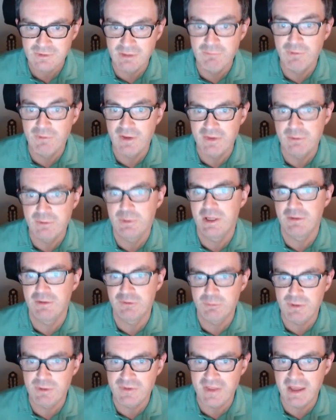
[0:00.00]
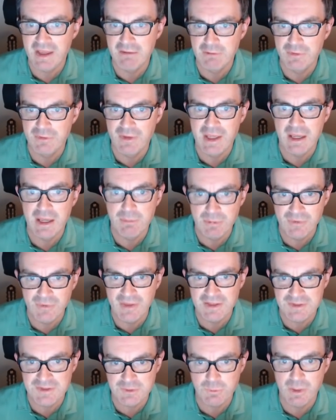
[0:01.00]
In fact, they would have to be there and there, but
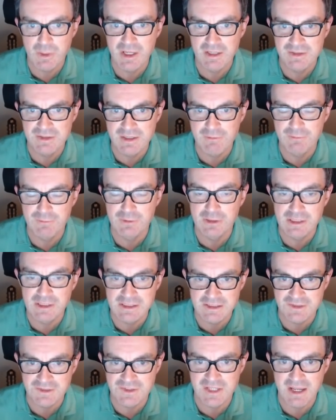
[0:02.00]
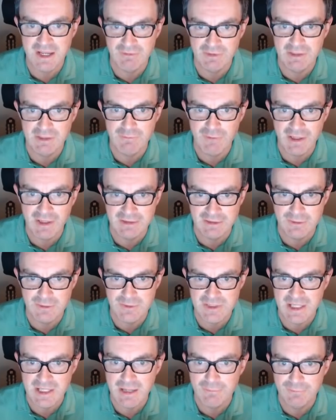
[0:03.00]
that square definitely doesn't have any
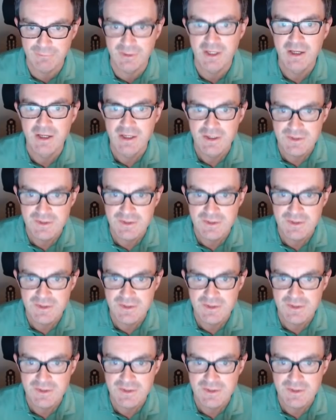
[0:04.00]
values left.